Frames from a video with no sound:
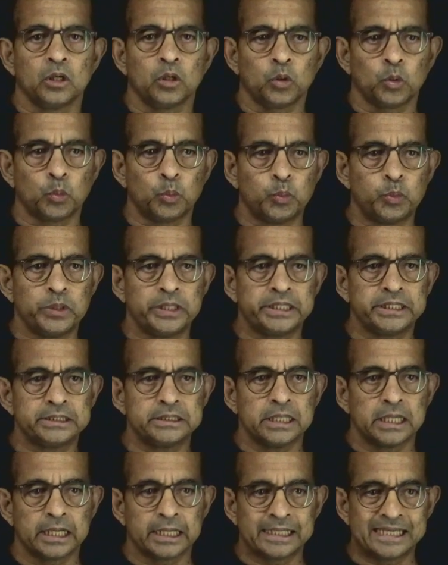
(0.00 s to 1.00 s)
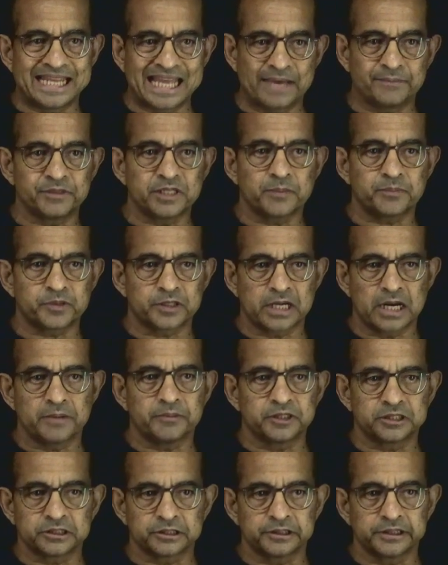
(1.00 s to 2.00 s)
with a lambda
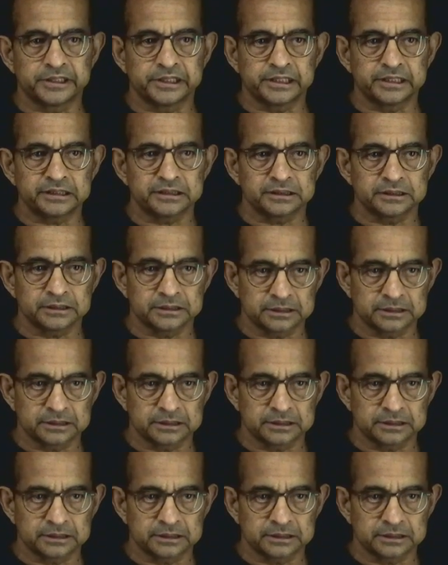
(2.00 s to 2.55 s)
parameter in it,